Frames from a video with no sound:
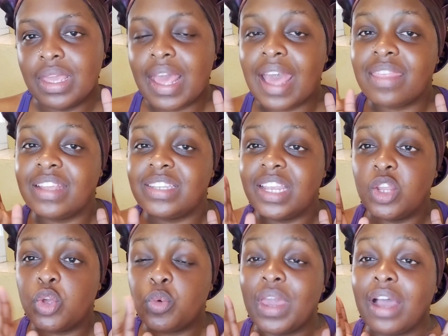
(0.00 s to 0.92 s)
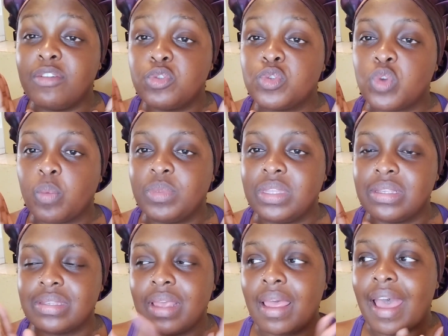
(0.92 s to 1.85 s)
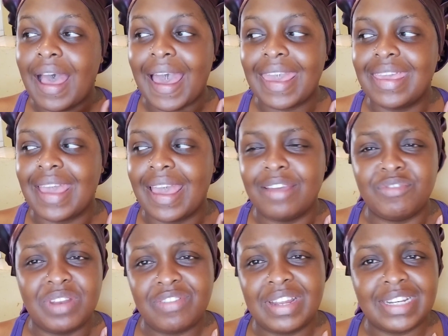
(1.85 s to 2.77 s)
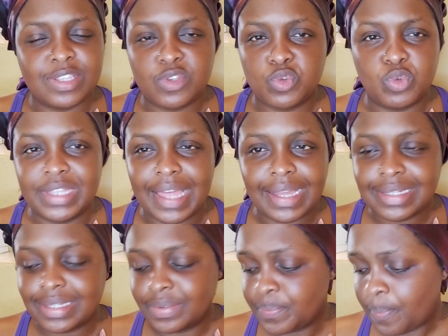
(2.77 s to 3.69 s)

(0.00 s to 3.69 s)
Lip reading: and they're telling you we have to stop this. I have never understood that,